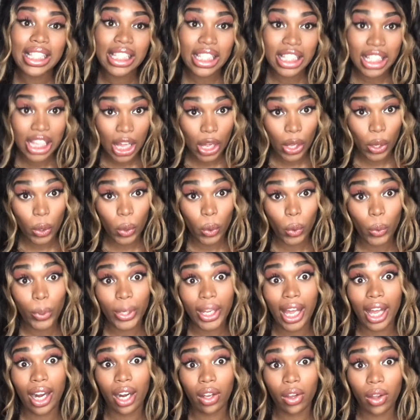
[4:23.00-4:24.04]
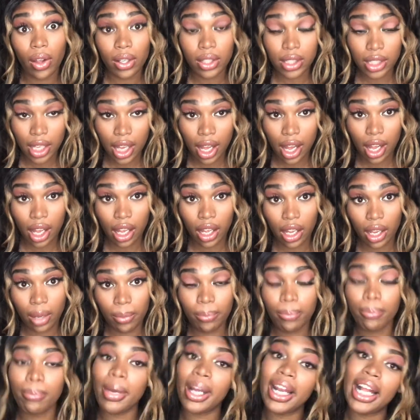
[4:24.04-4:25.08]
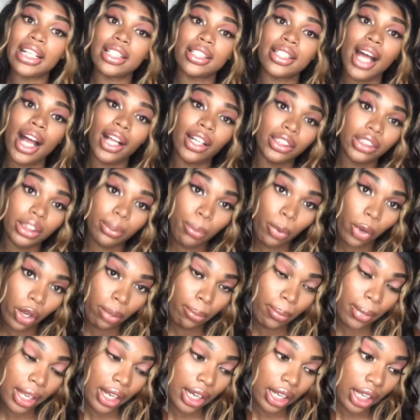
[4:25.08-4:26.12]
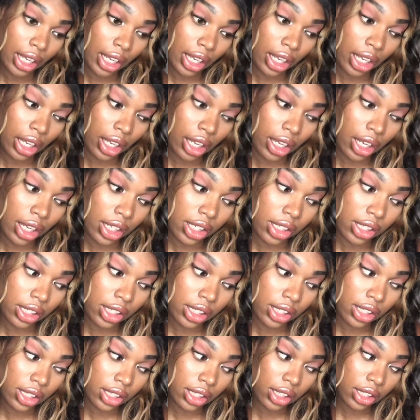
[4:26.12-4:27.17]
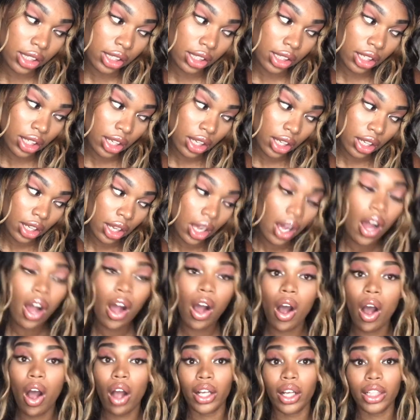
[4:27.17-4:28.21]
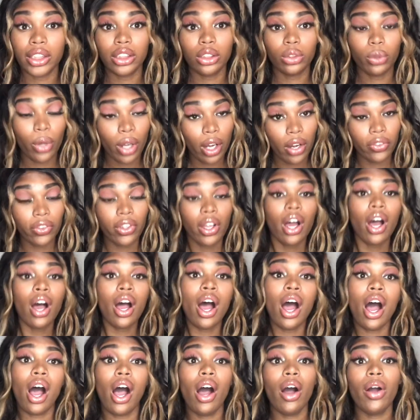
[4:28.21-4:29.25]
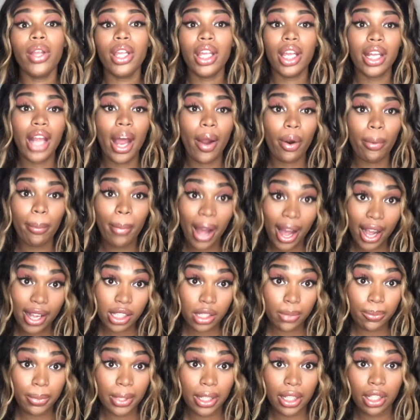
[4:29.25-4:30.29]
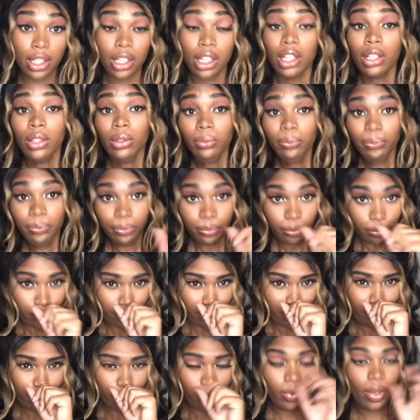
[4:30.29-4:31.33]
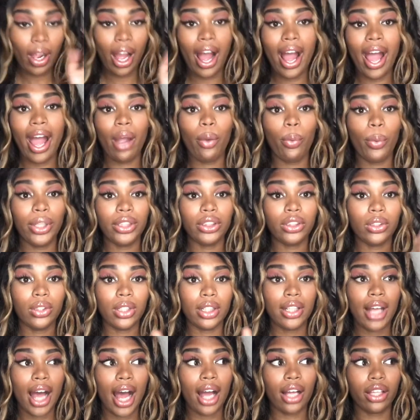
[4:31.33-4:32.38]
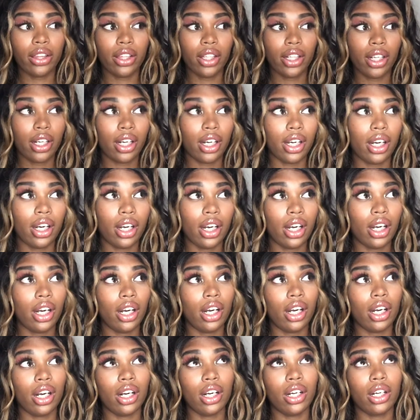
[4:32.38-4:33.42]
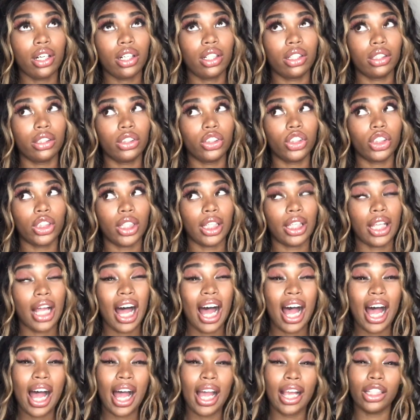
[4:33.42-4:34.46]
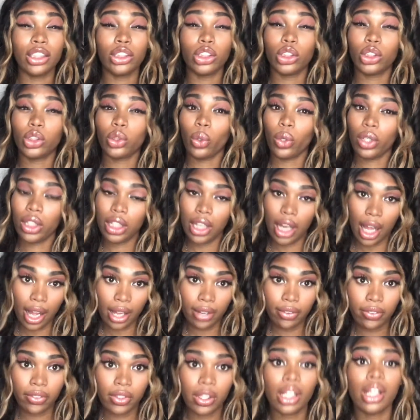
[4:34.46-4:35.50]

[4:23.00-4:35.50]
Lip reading: so we got a long time. My next doctor's appointment is August 12th. Oh yeah, that reminds me. I had went to the doctor July 29th,